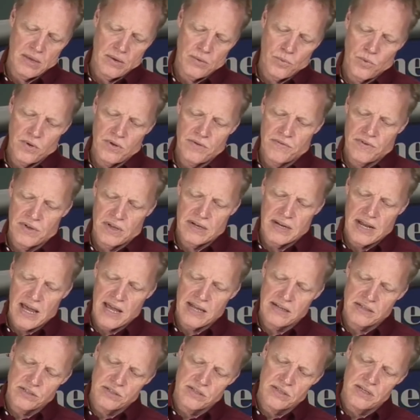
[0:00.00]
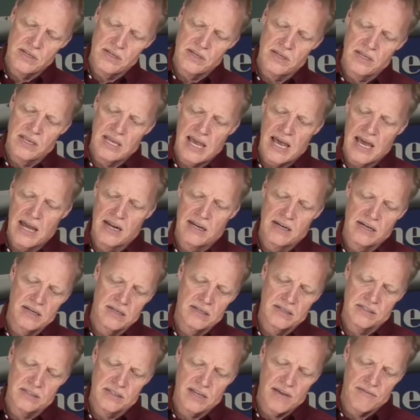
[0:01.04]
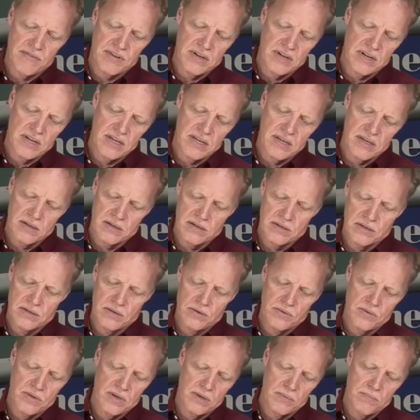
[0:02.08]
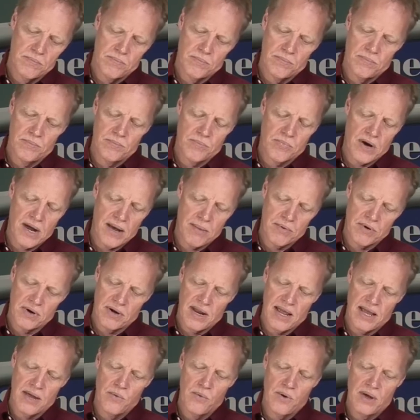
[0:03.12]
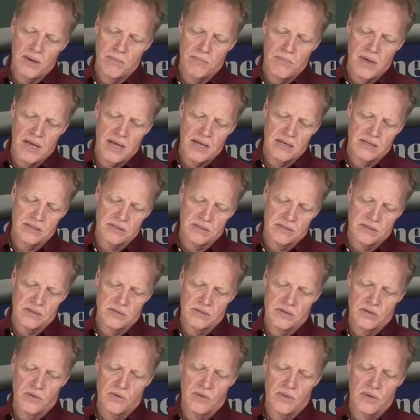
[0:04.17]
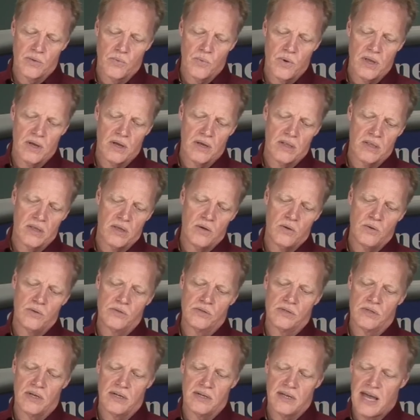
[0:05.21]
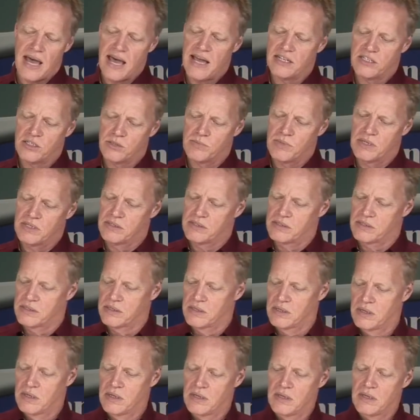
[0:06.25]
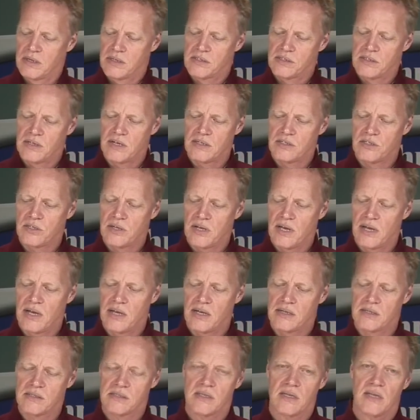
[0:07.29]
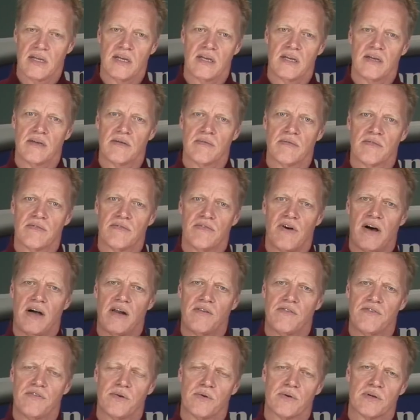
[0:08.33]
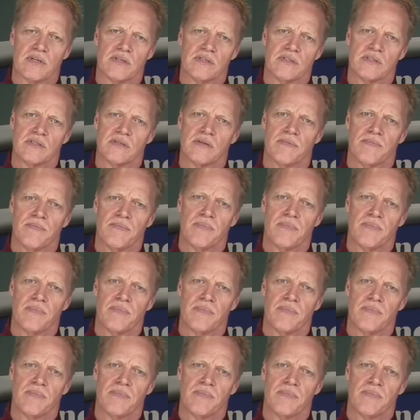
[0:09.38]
we've attached the Canon 7D to the proper lightweight base so that we can use attachments such as a follow focus.